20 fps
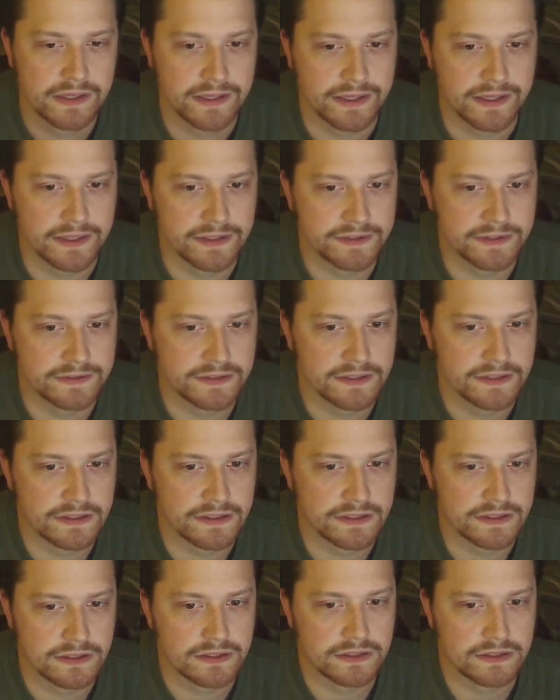and
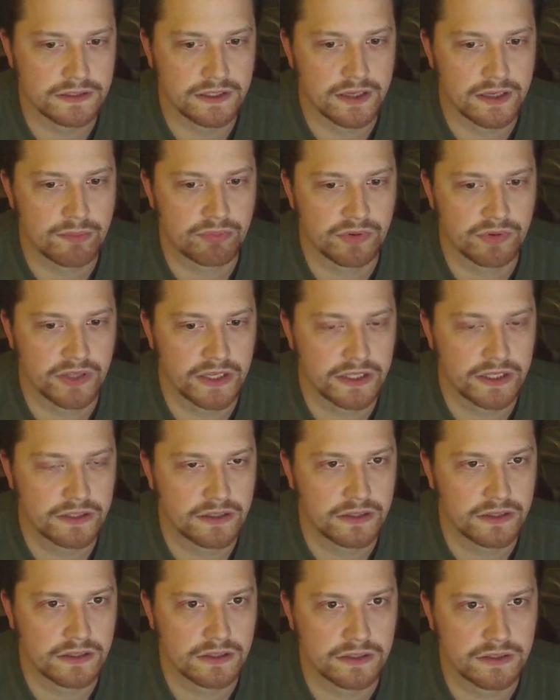uh, I plan
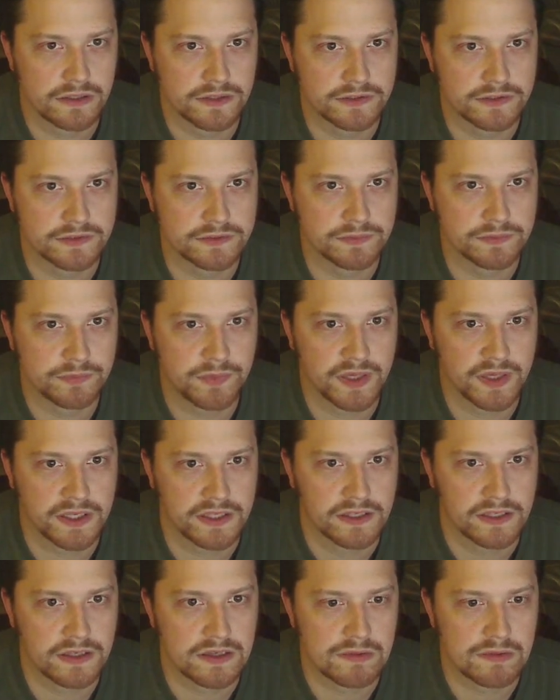on
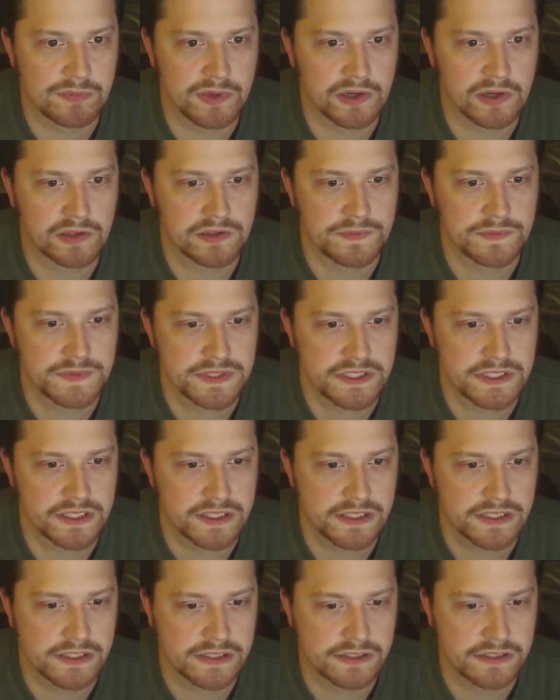picking up Arkham
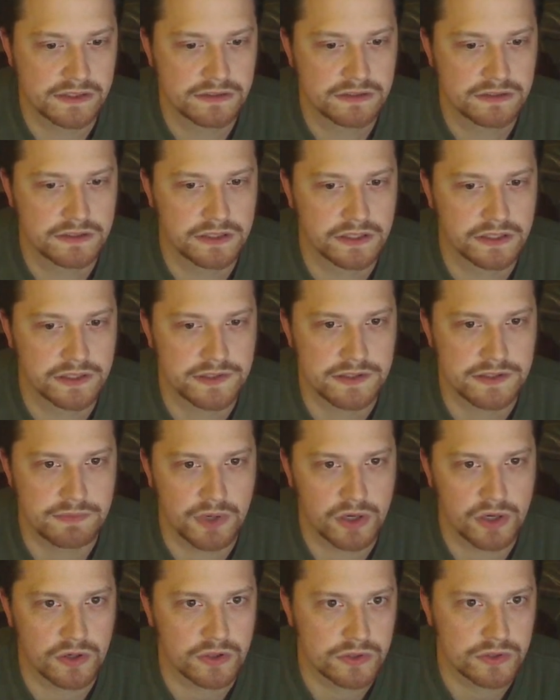City uh,
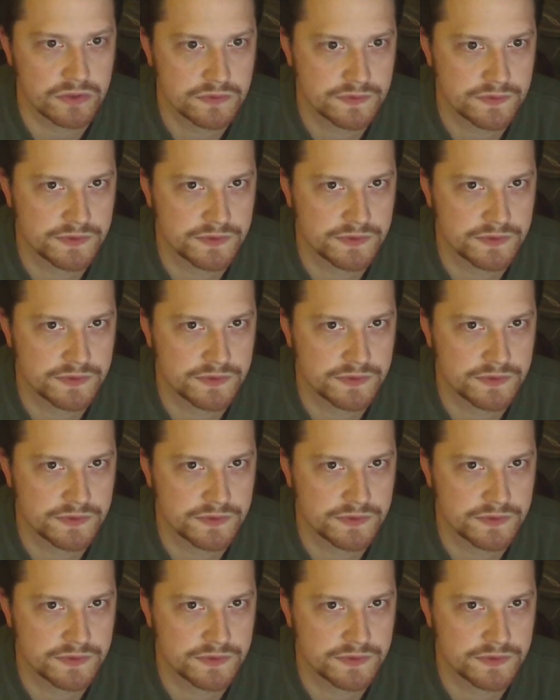tomorrow,